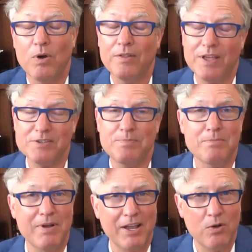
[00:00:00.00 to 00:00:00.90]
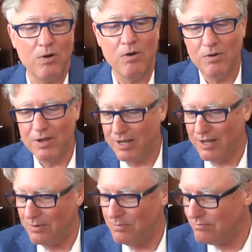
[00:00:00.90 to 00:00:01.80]
that's been my goal.
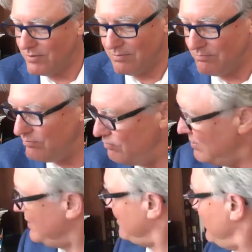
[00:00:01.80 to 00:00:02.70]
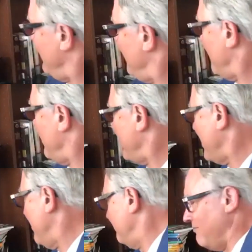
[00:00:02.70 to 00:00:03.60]
Let's see here. Here we
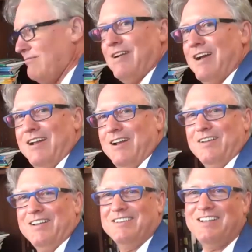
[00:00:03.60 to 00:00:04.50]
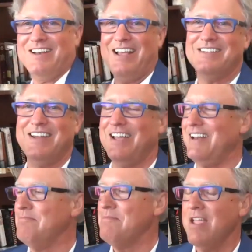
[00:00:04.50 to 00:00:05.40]
go. Right here. Isn't that nice and
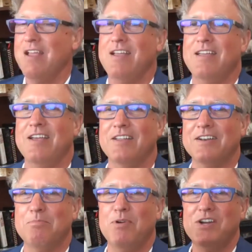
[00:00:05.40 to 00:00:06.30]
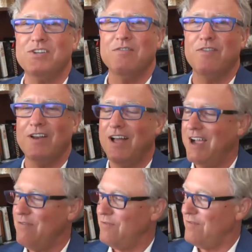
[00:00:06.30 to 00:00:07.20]
handy? Healing Depression for
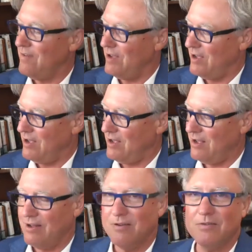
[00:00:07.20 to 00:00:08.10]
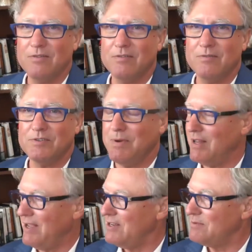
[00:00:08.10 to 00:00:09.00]
Life was my
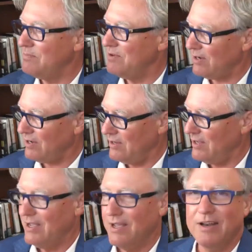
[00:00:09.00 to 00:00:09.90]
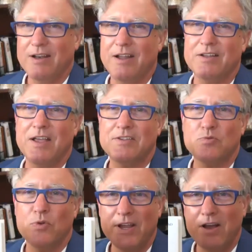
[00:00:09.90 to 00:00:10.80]
latest book. And it's
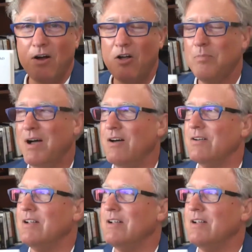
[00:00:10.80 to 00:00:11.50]
really all about,